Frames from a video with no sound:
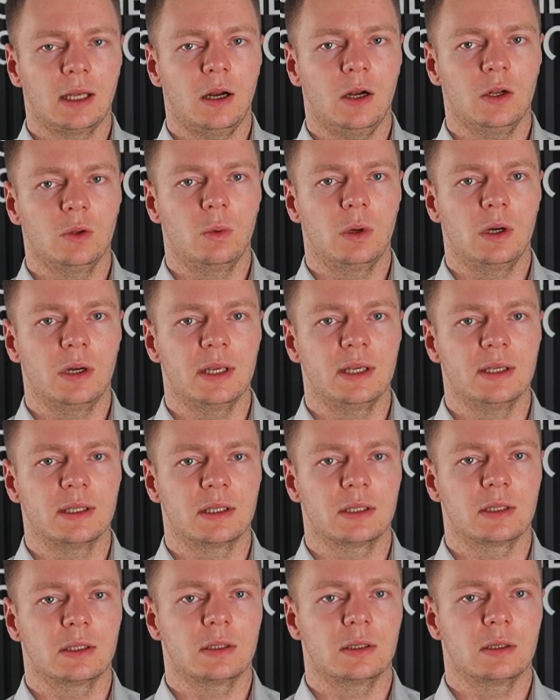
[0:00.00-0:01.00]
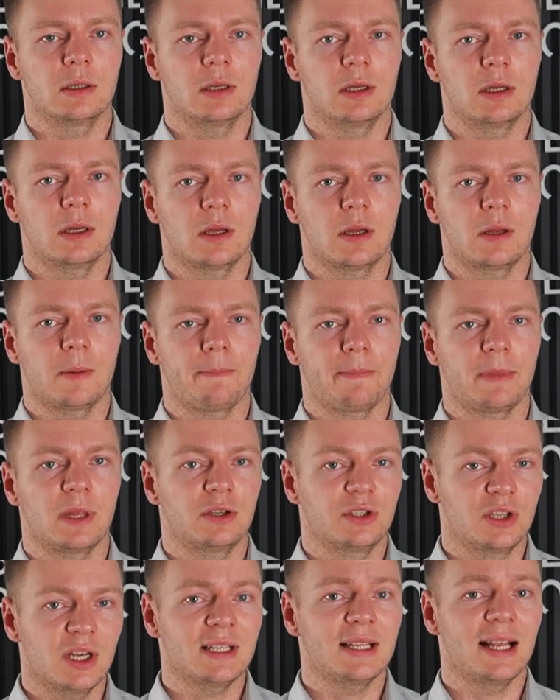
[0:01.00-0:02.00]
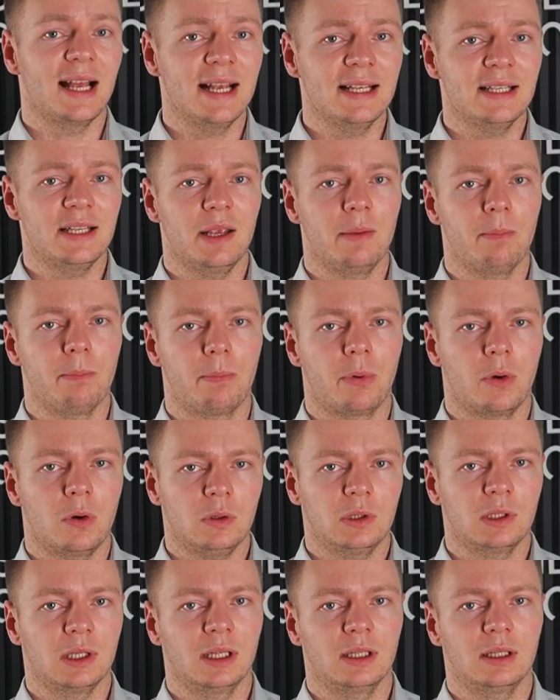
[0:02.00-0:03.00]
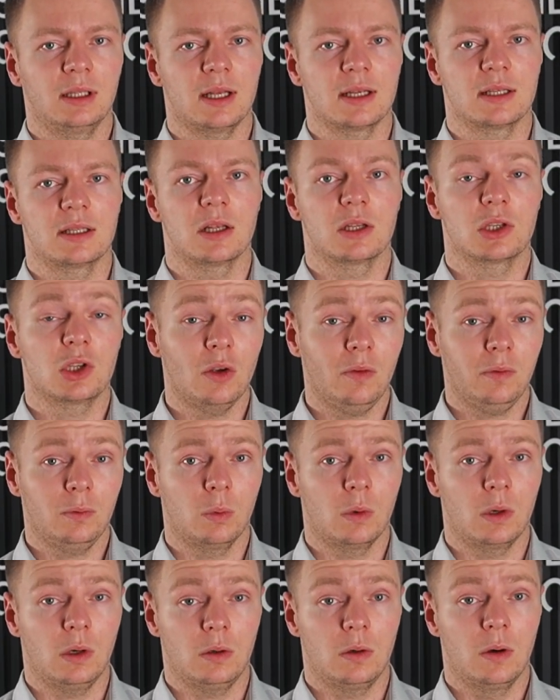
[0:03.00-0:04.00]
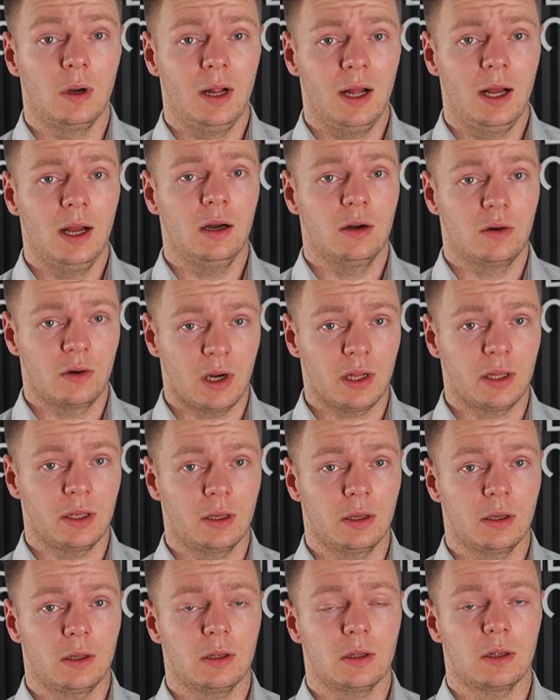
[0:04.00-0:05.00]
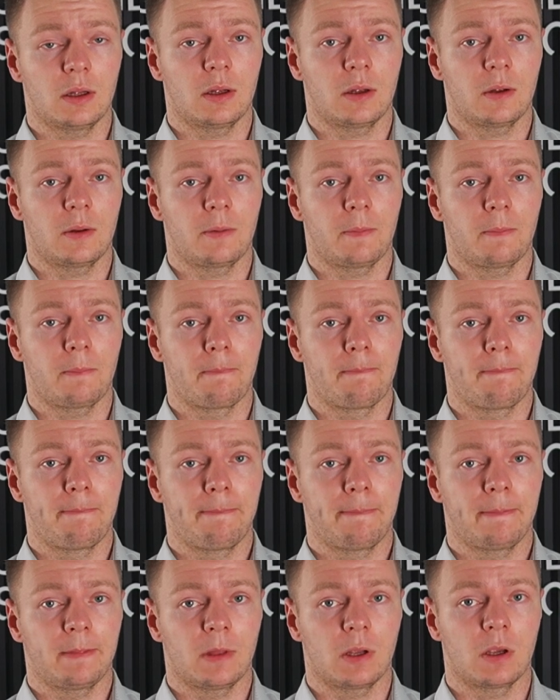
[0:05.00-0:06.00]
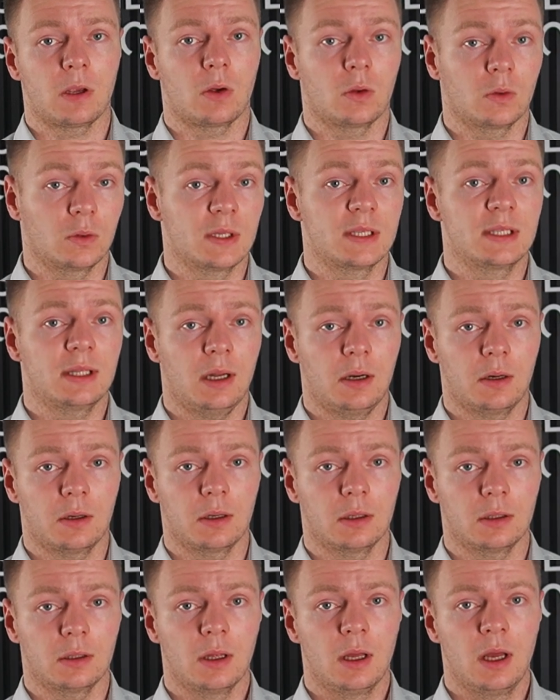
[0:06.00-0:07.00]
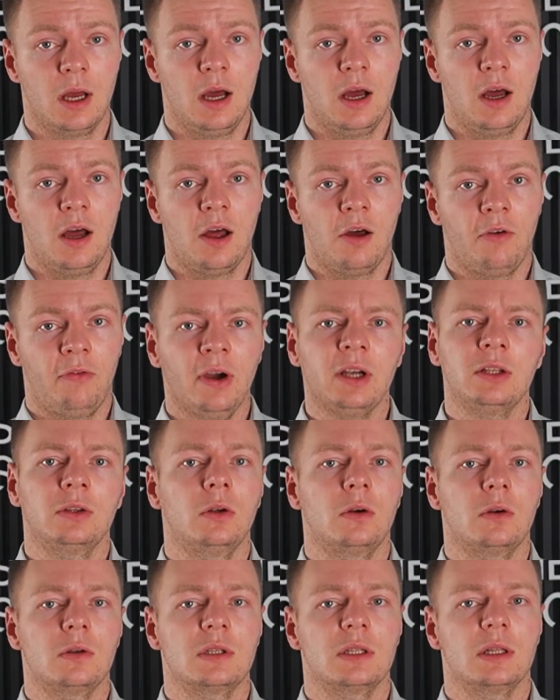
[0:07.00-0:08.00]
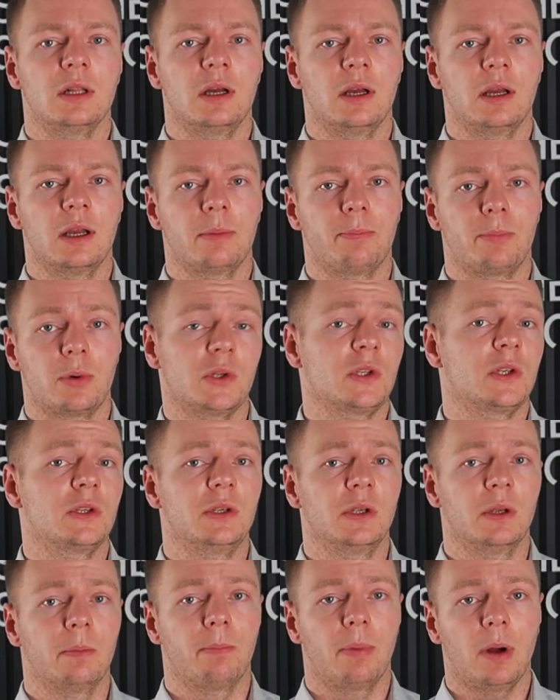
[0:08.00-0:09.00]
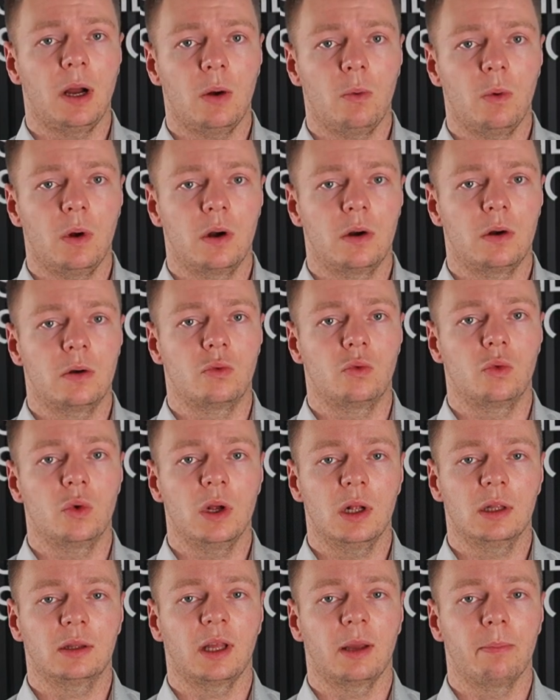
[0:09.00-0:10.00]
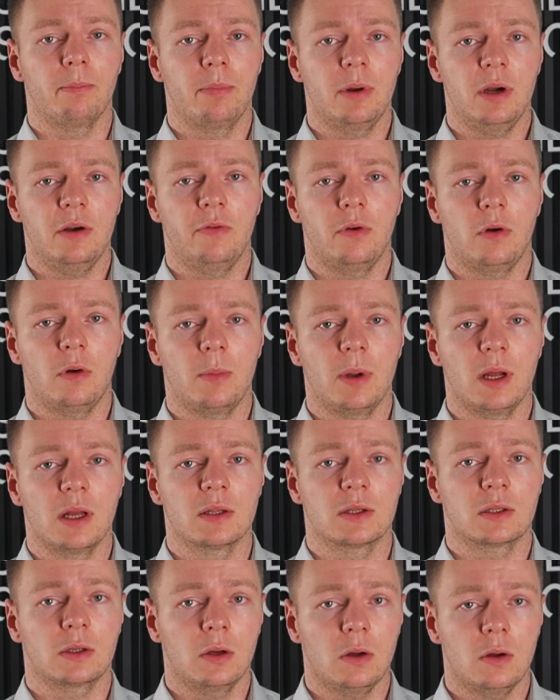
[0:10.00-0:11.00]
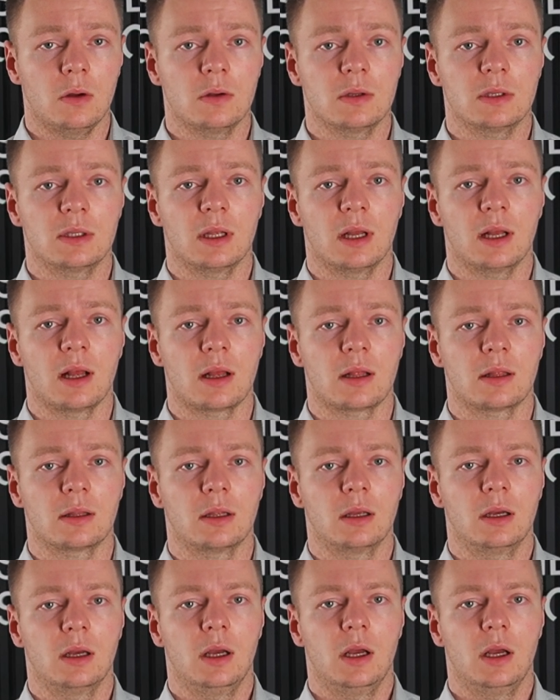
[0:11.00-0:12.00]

hardware is just as important as the software running on this target. Factors like processing power, real-time performance, cost, and